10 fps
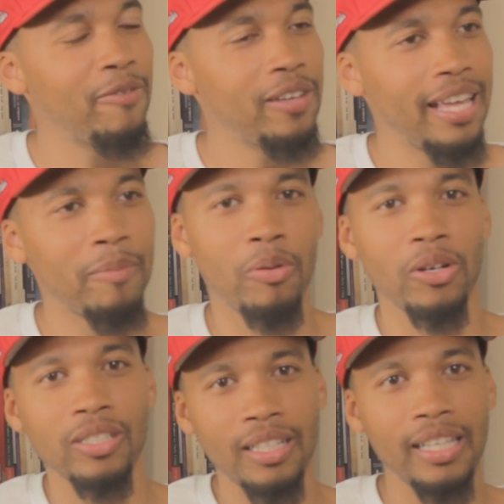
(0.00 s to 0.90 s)
feel like
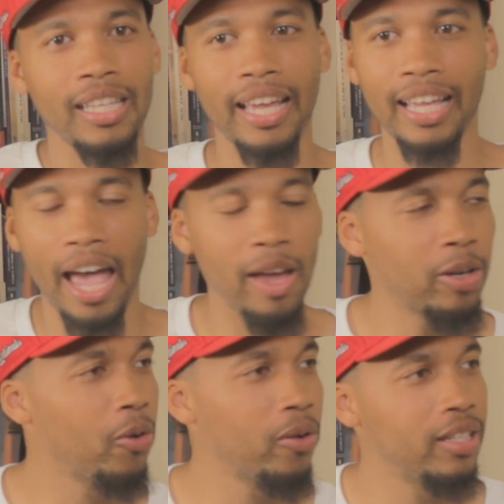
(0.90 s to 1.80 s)
personally, like I'd
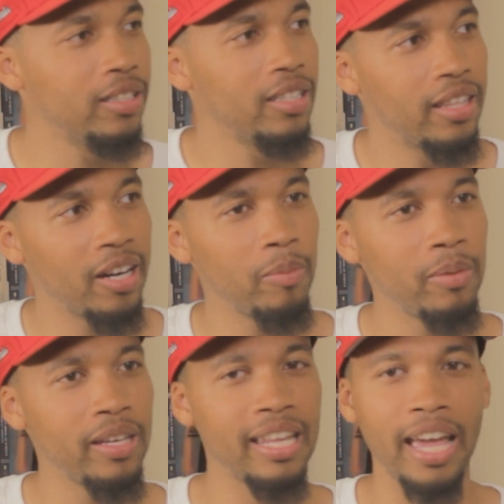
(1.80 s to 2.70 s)
go into
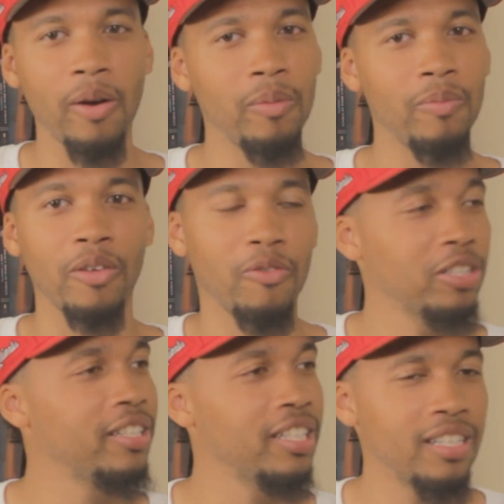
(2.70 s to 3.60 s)
therapy and the
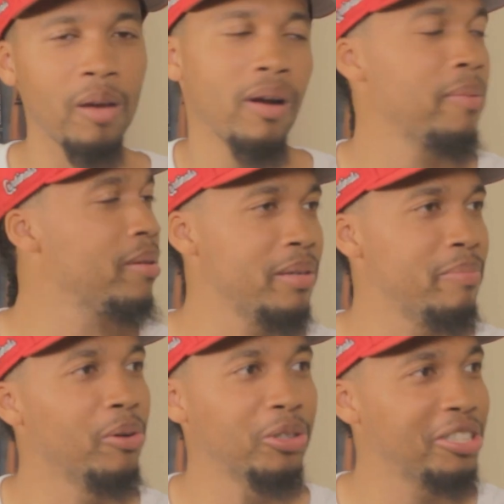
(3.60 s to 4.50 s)
first session I'd probably be
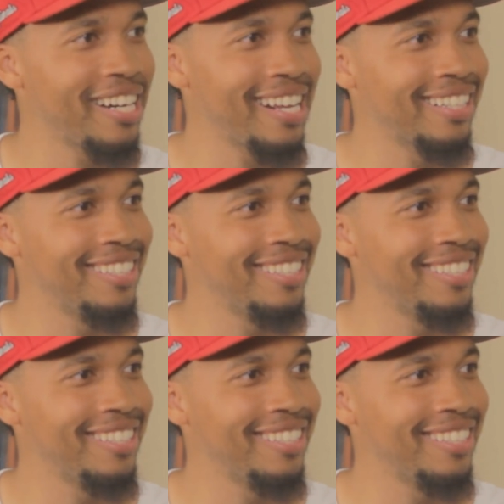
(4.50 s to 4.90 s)
bullshitting.